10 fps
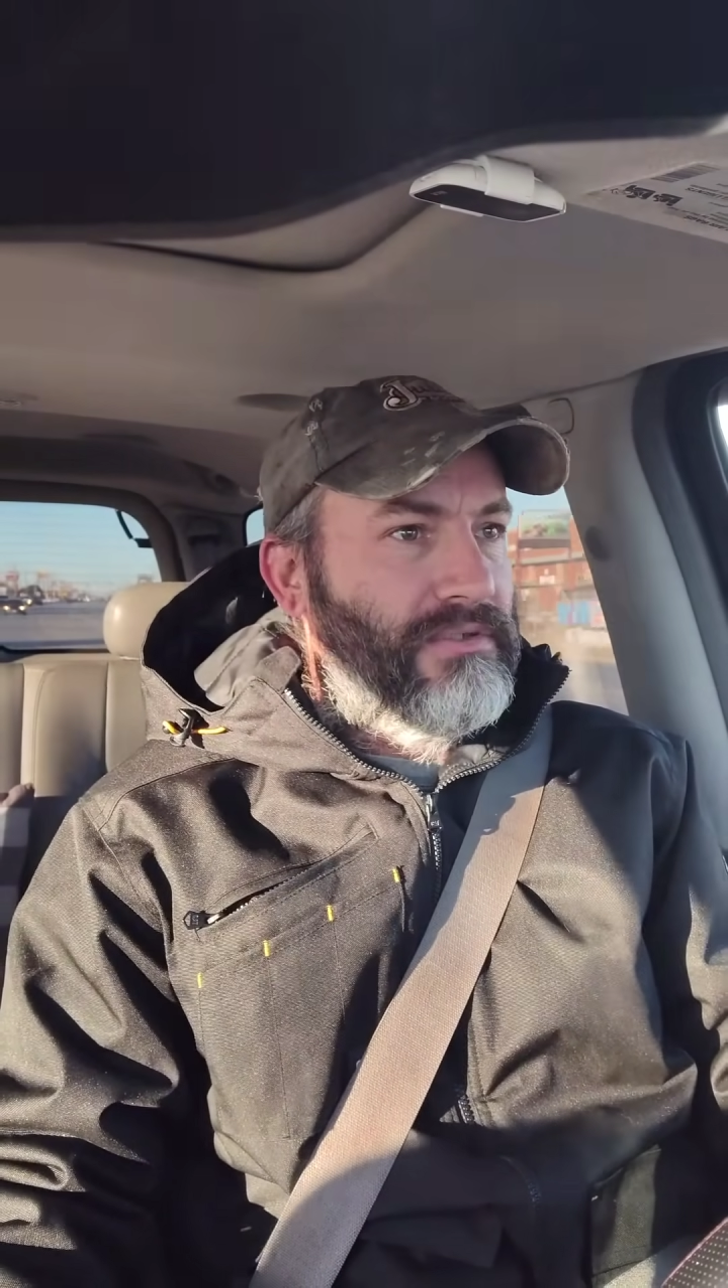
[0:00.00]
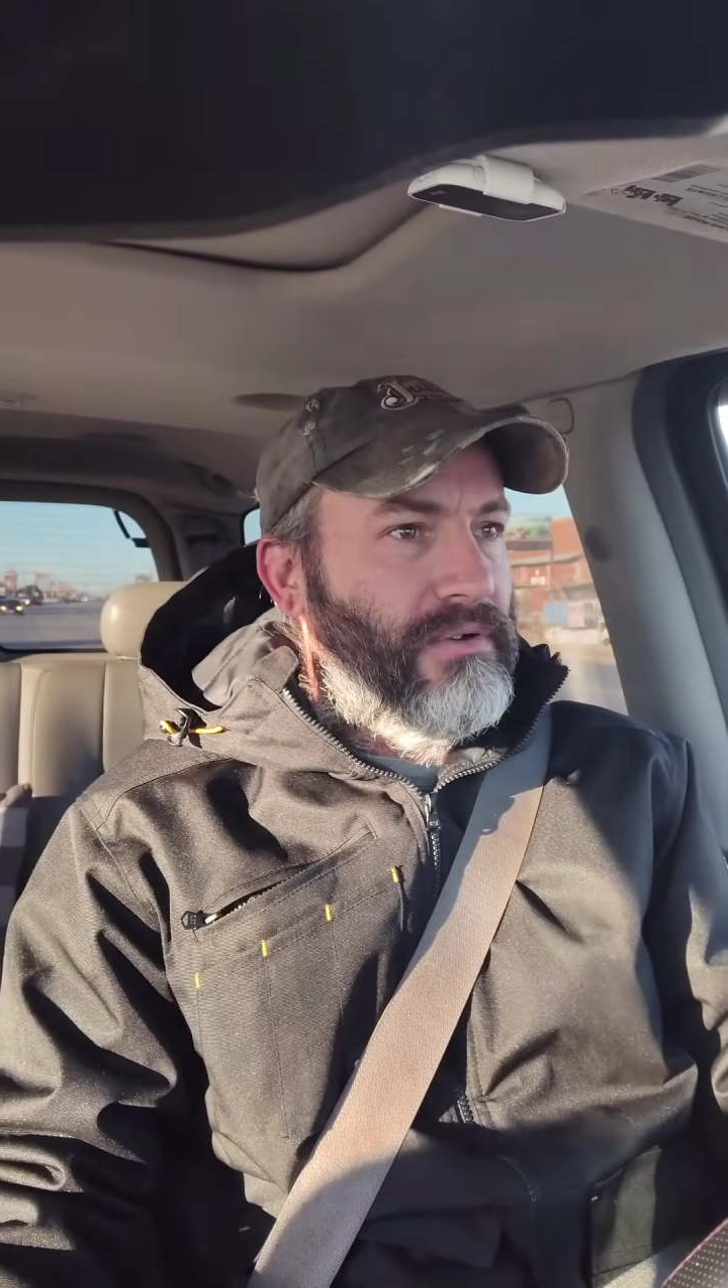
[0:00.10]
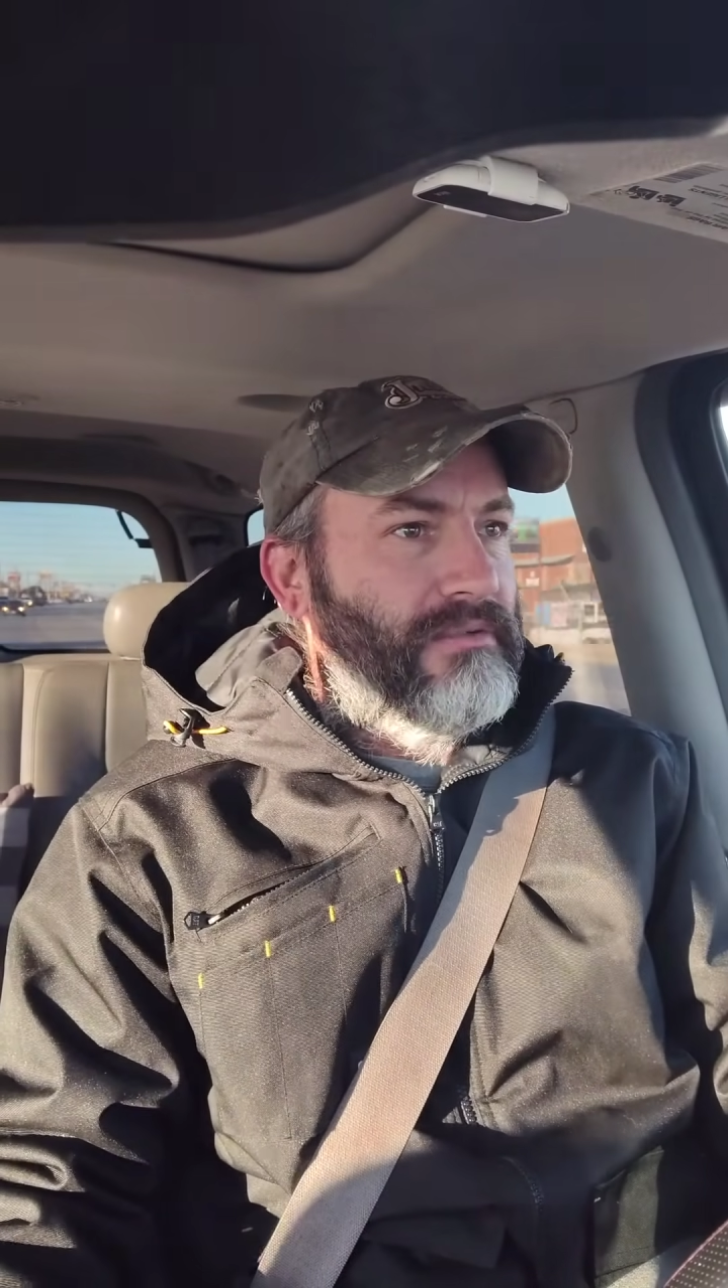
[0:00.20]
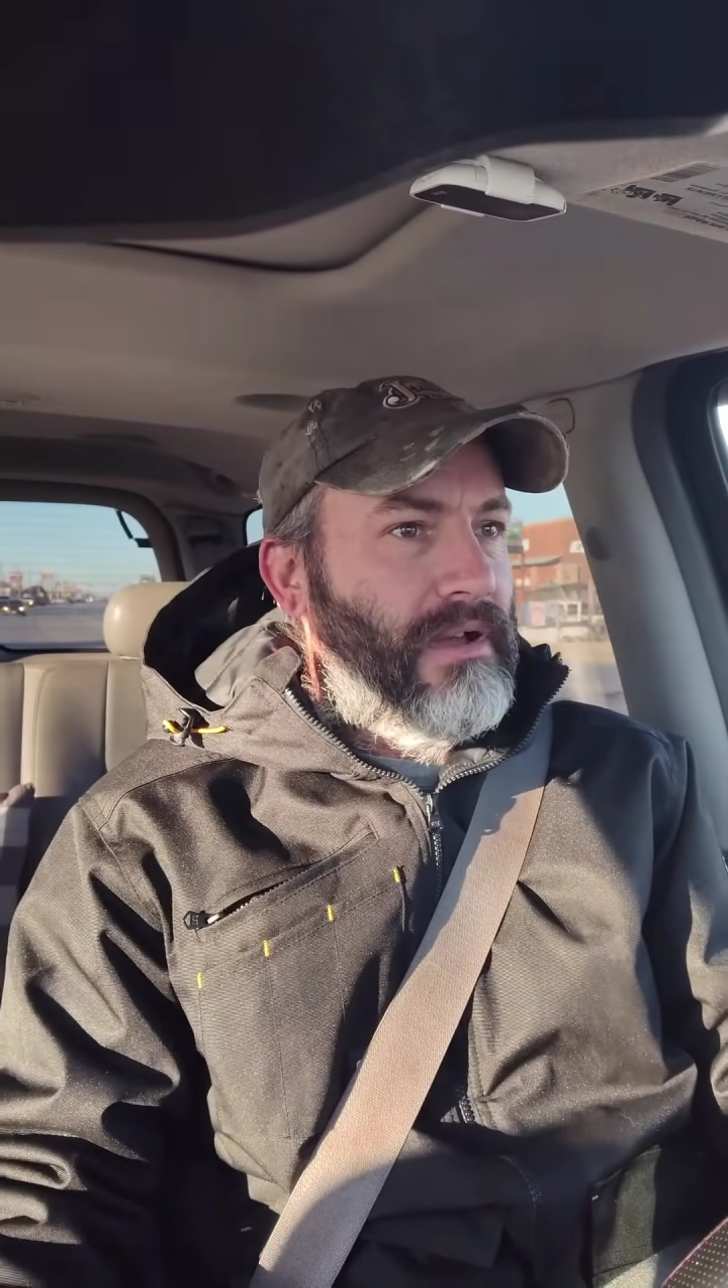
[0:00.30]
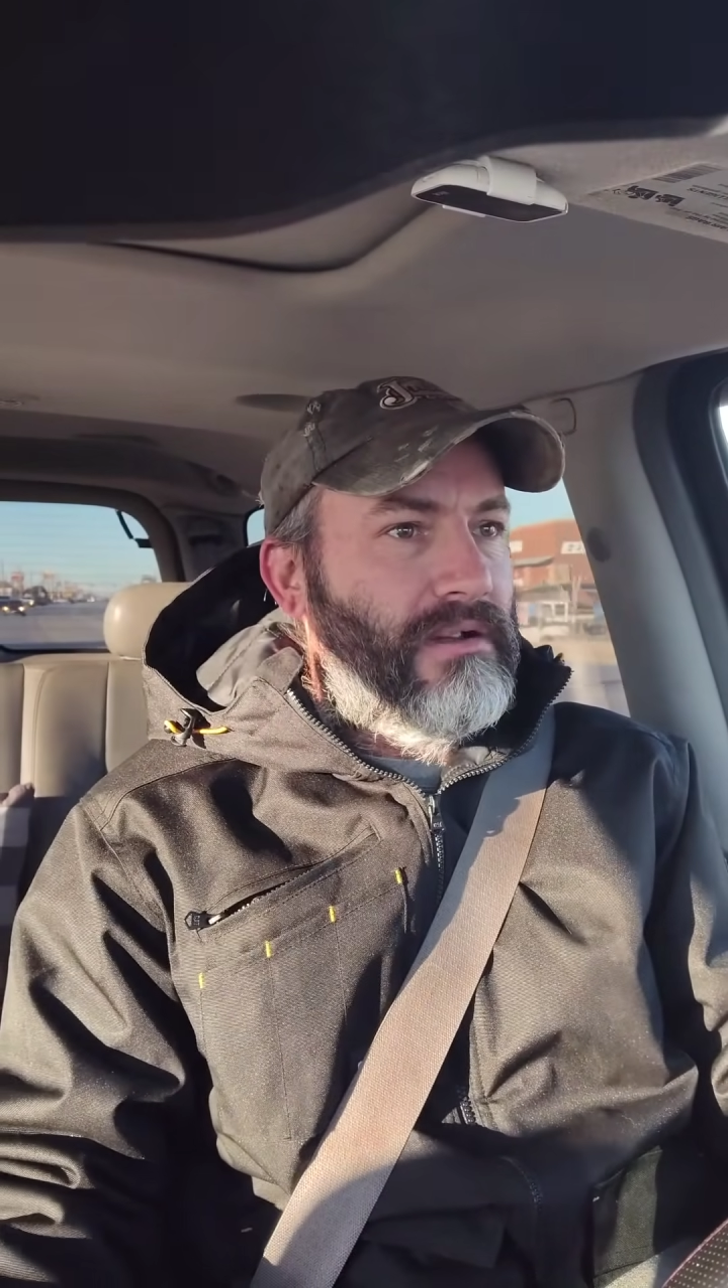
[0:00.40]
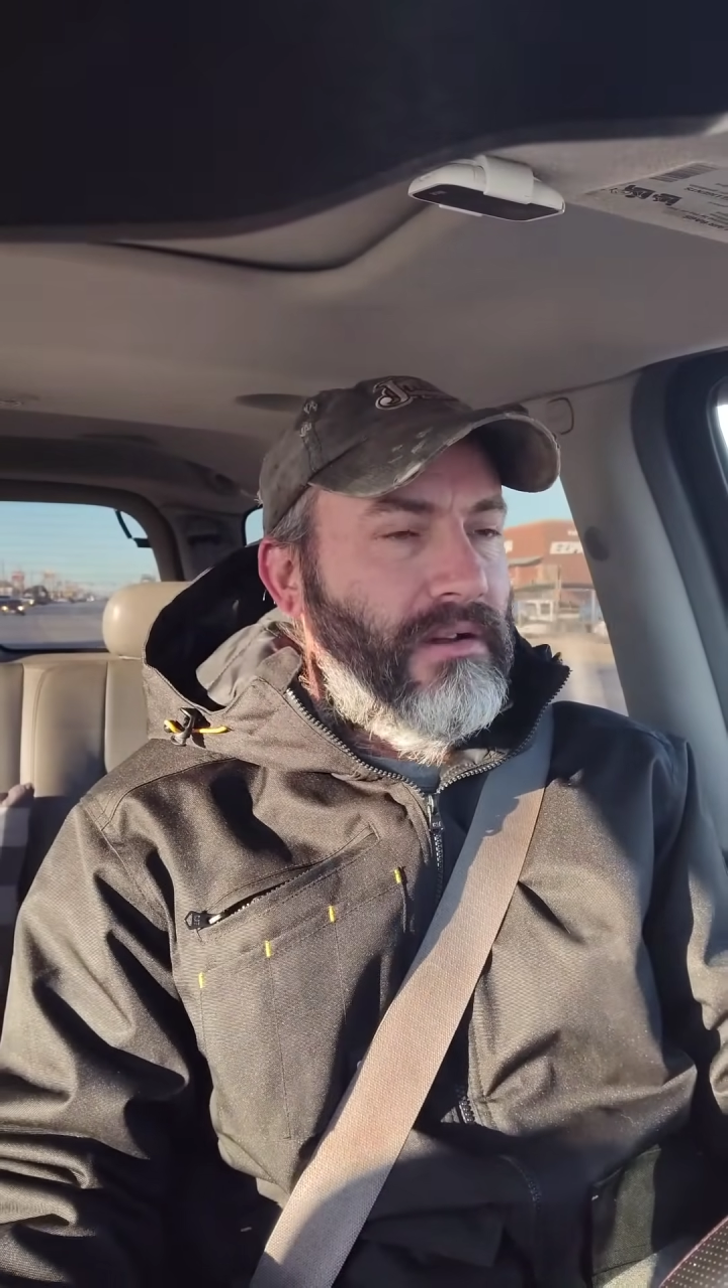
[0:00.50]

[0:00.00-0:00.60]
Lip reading: stories about